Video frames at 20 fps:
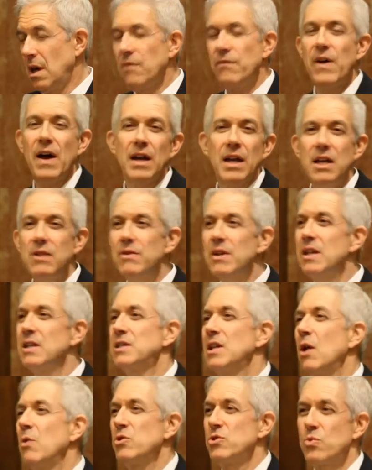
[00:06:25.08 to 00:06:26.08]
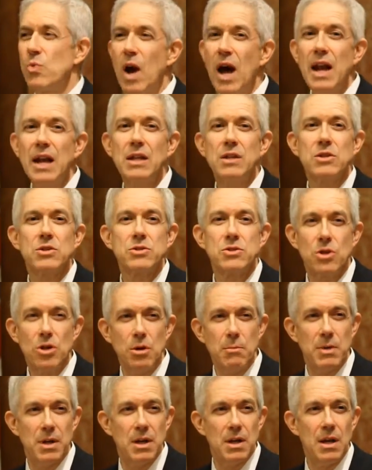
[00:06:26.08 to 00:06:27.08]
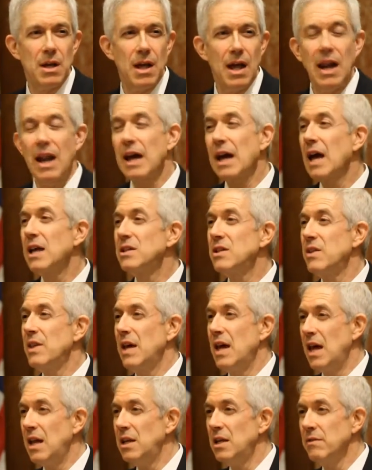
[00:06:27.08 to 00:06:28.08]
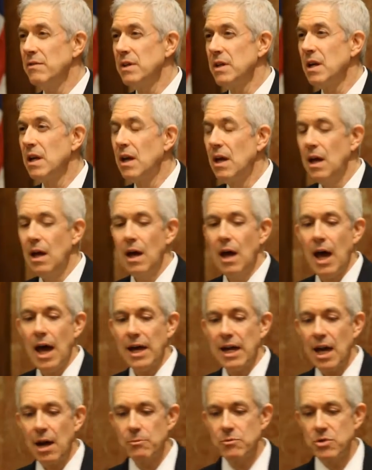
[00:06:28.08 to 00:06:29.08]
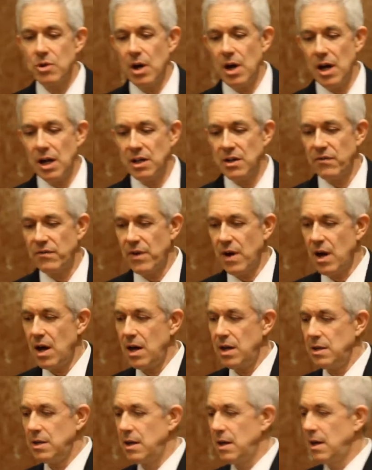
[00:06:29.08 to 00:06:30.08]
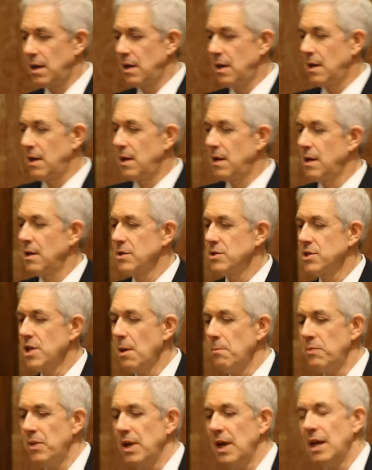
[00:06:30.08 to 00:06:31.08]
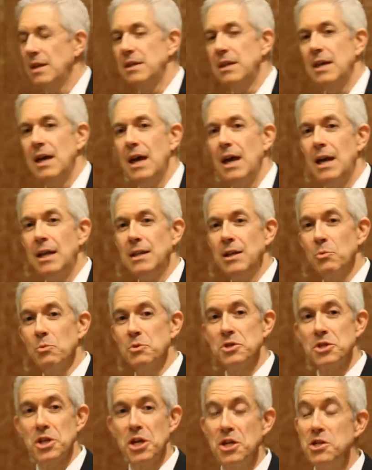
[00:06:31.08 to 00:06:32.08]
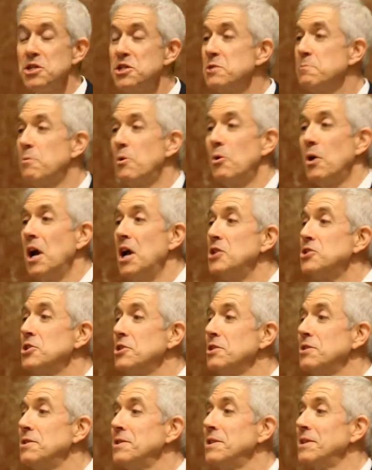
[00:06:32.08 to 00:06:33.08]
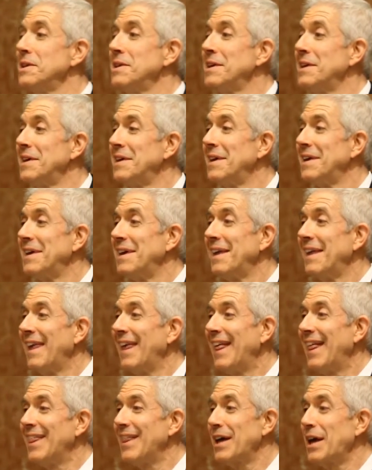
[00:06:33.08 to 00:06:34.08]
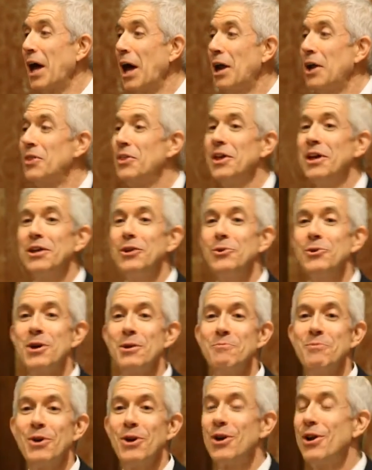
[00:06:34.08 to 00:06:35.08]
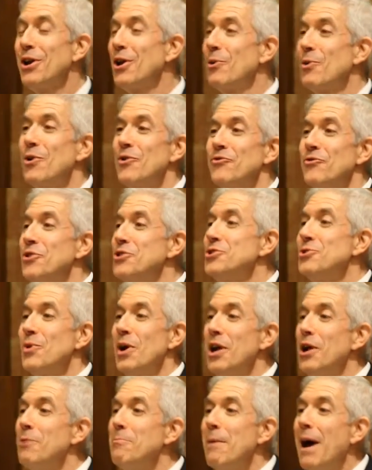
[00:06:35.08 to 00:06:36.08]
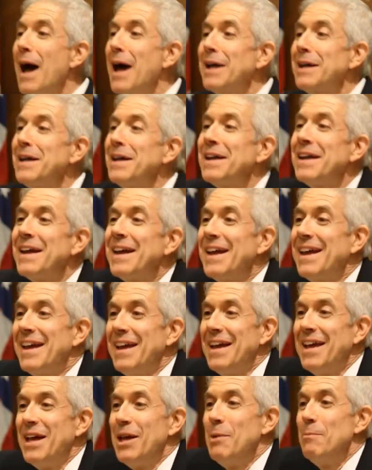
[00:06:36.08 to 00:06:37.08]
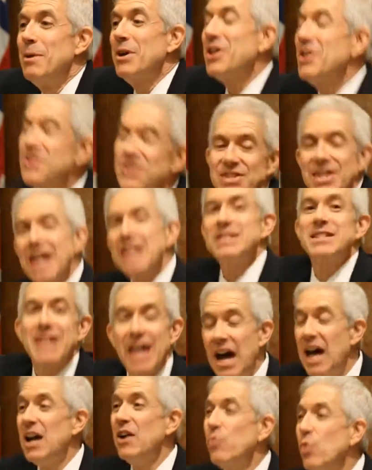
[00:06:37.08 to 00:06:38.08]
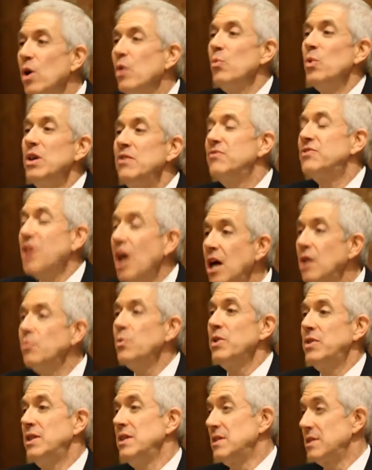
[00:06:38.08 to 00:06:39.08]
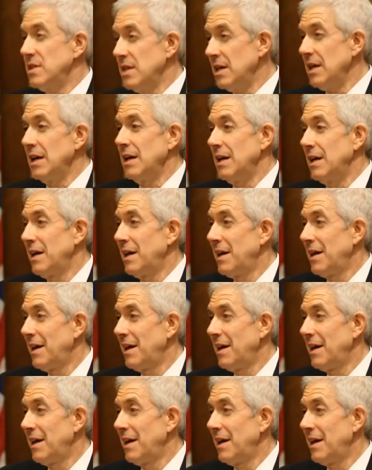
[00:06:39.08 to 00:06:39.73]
In fact, even as I was writing the sermon and I got to the end of it, I kept trying to find something at the end that was inspirational, the kind of thing you can put on a refrigerator magnet, because that's kind of what we've done with this thing.